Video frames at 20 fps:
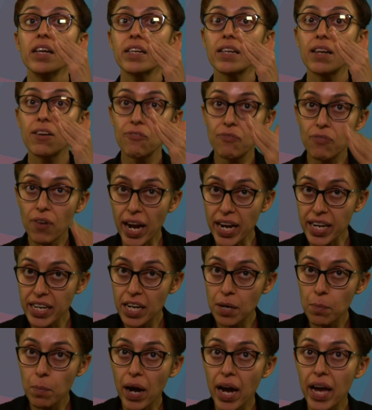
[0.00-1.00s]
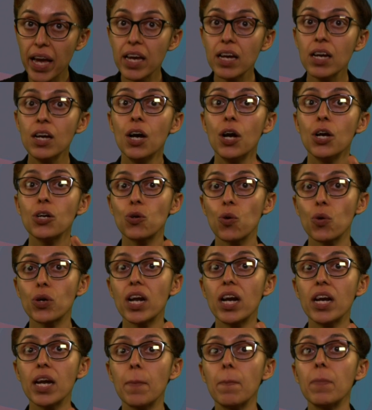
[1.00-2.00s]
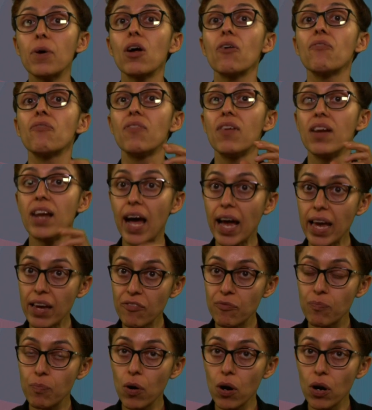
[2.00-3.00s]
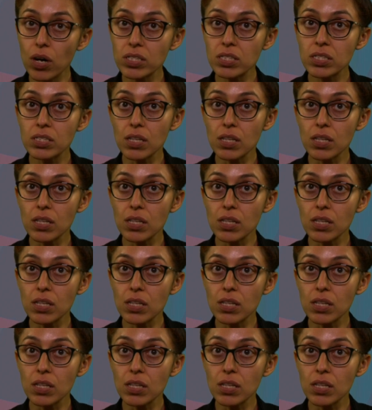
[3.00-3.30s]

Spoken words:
divided by total number of live birth